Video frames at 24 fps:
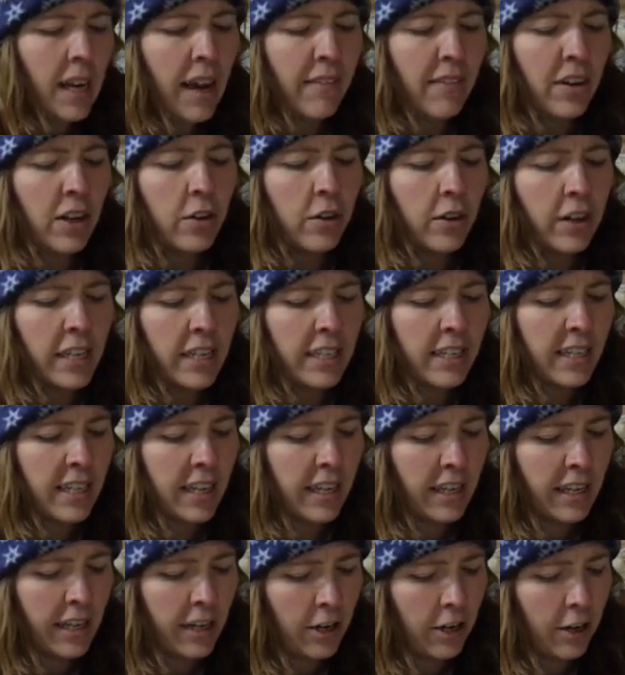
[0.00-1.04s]
have a cookie
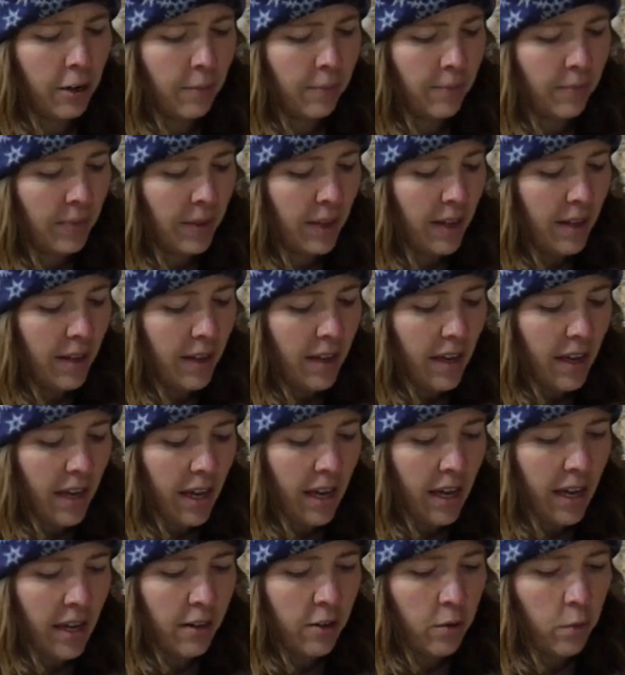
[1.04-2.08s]
tin here.
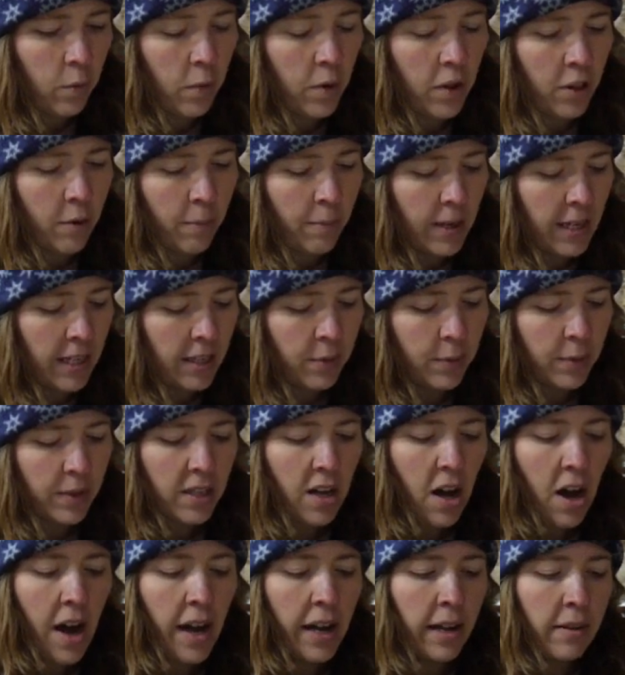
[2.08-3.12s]
And while the piece was
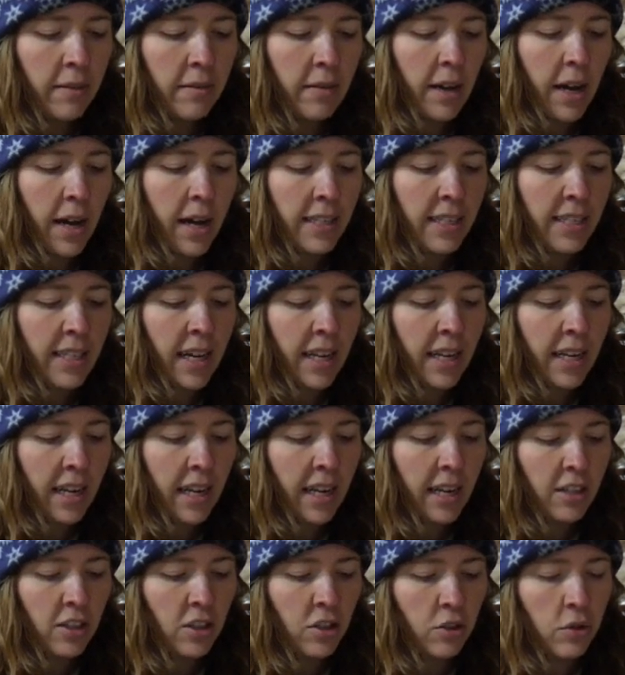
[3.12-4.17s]
hot, I set it
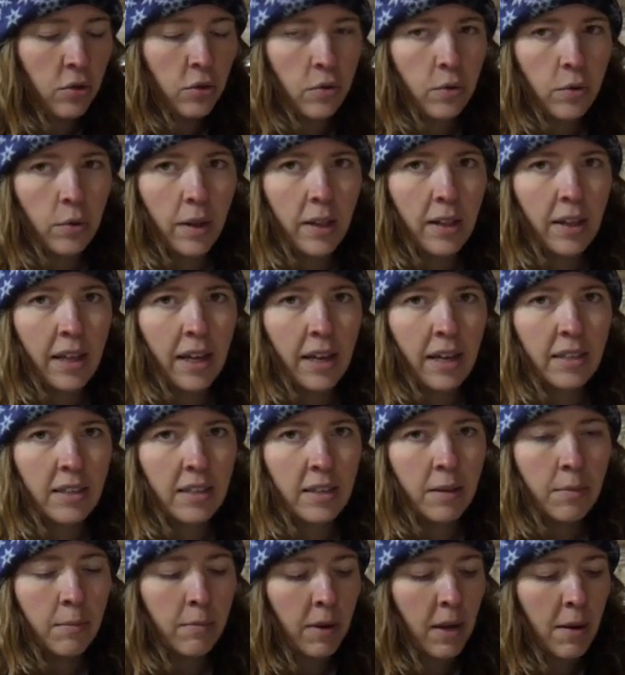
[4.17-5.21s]
into like
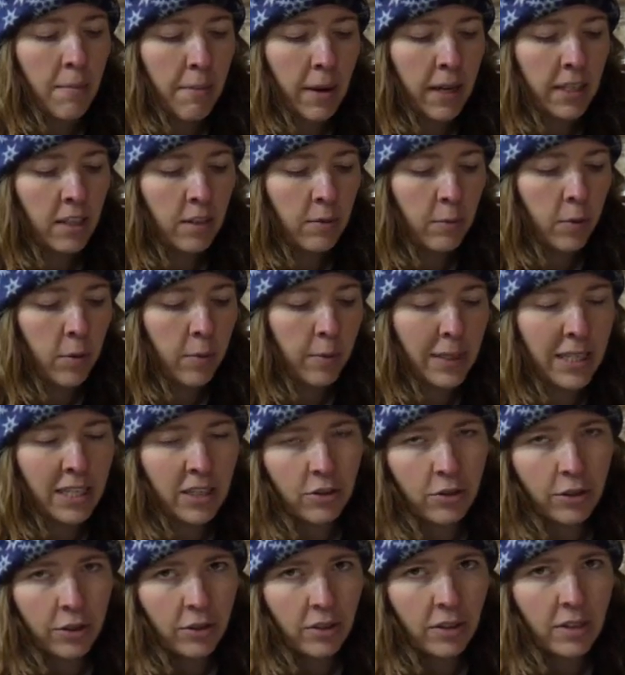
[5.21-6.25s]
some combustible
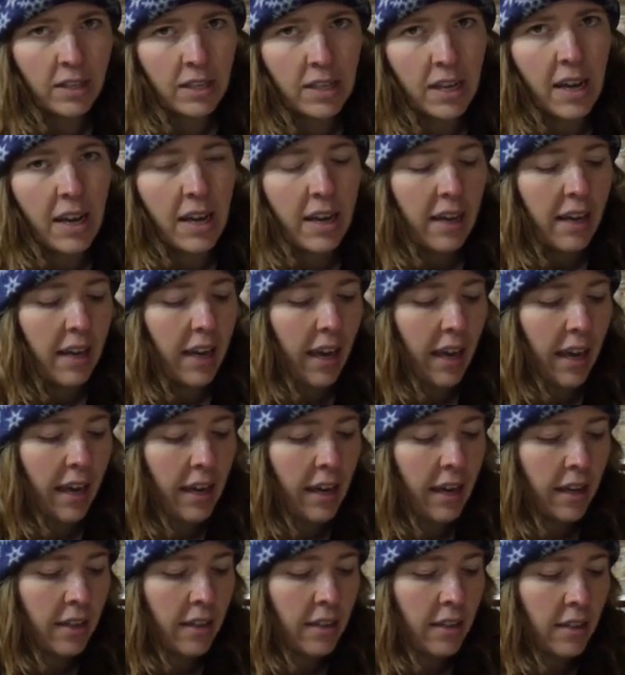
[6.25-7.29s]
materials.
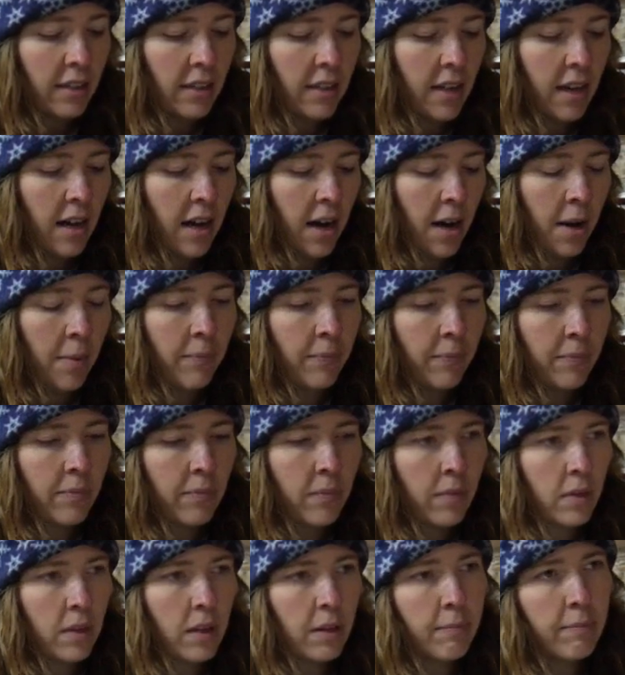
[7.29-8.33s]
And um,
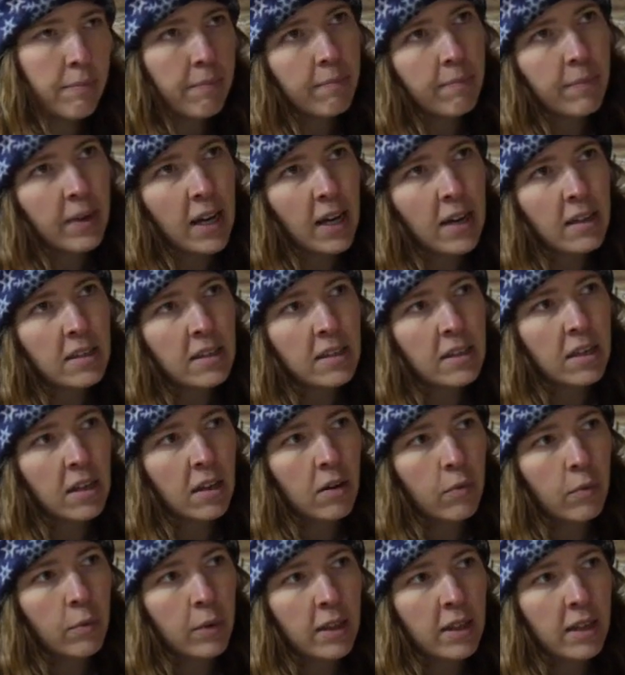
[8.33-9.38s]
because
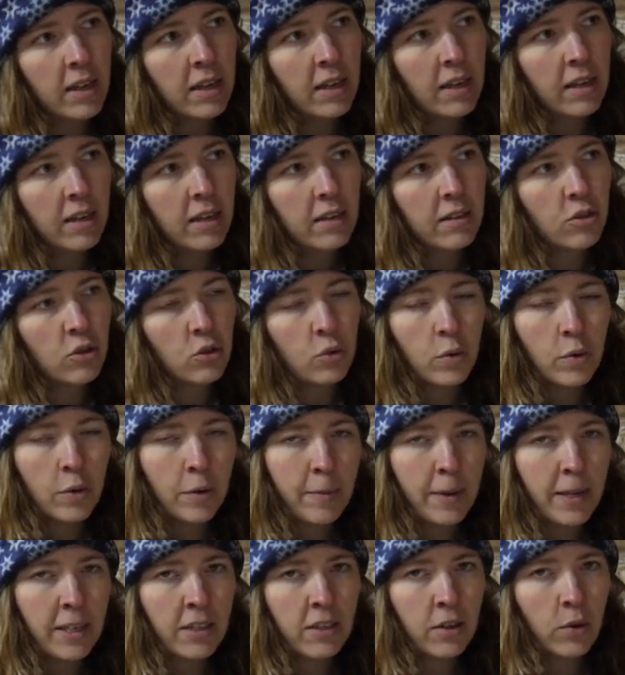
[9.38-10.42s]
with a jewelry
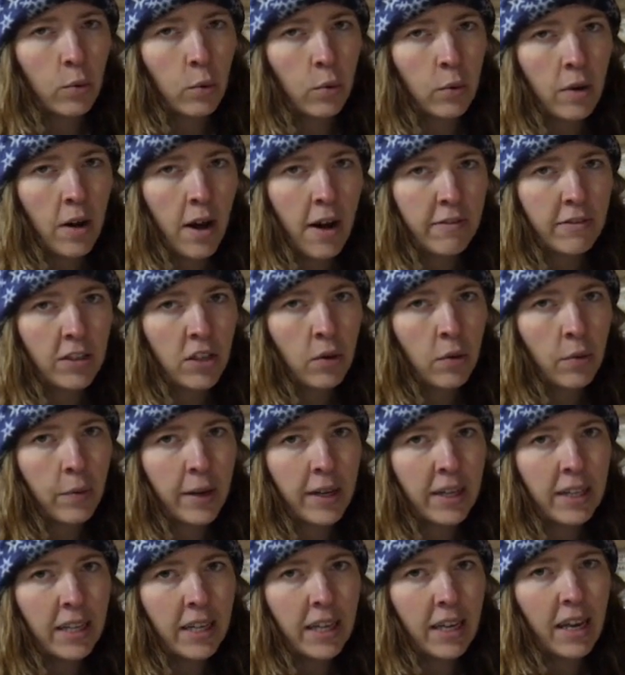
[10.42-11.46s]
piece it cooled off so
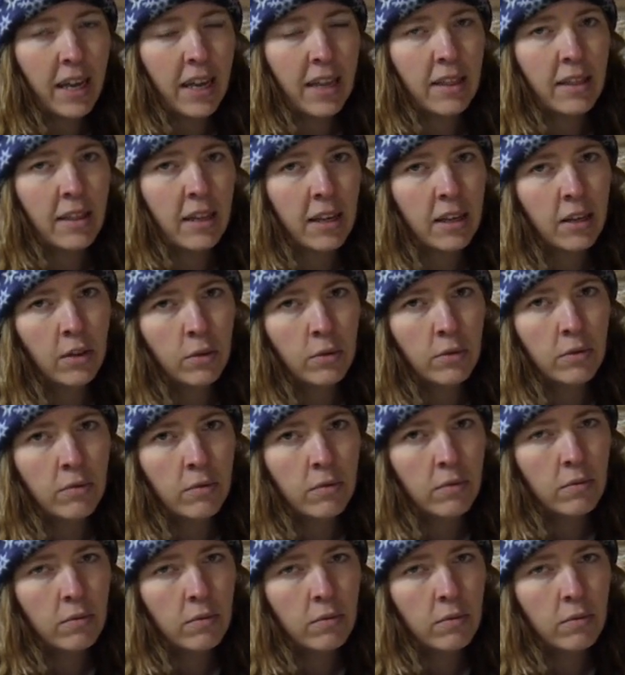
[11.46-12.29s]
quickly and the kiln